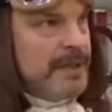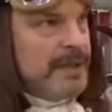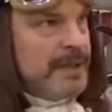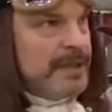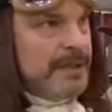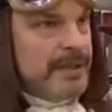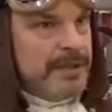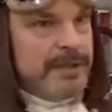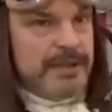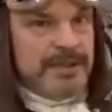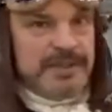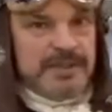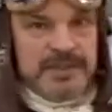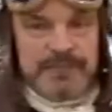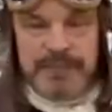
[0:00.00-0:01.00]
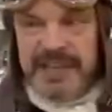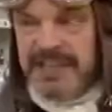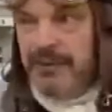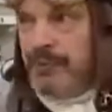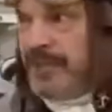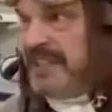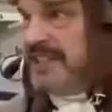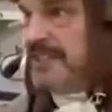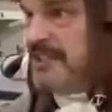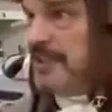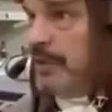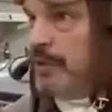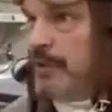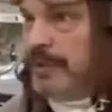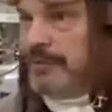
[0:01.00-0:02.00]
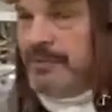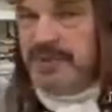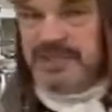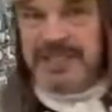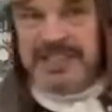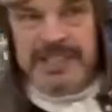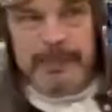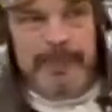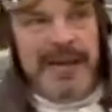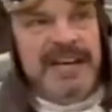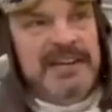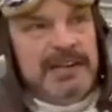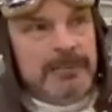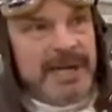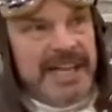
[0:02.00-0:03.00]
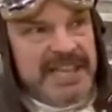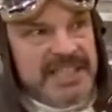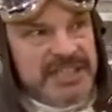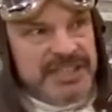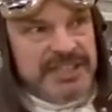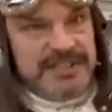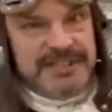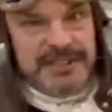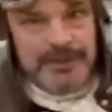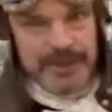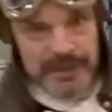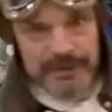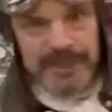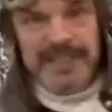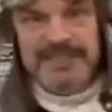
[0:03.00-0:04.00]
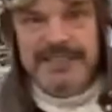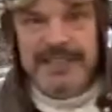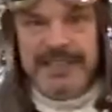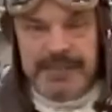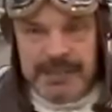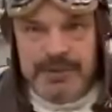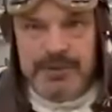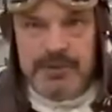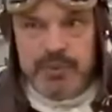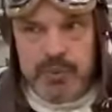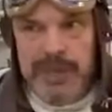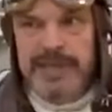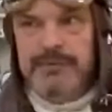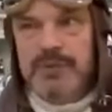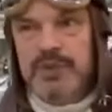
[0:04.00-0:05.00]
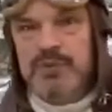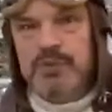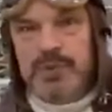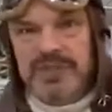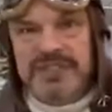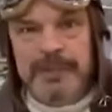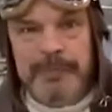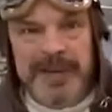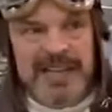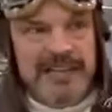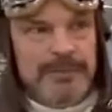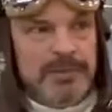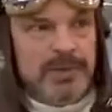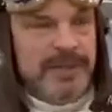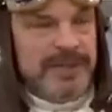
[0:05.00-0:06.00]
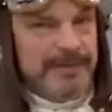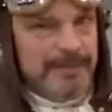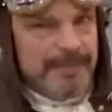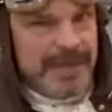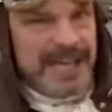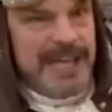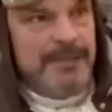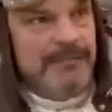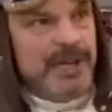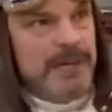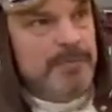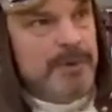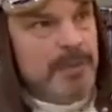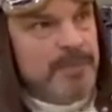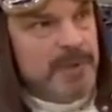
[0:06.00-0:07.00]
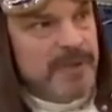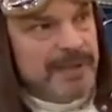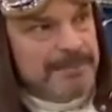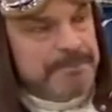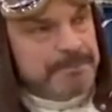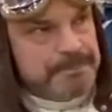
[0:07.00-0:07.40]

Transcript: Uh, Pratt & Whitney's slogan was dependable engines, and you can really say that Twin Wasp was dependable and became very popular.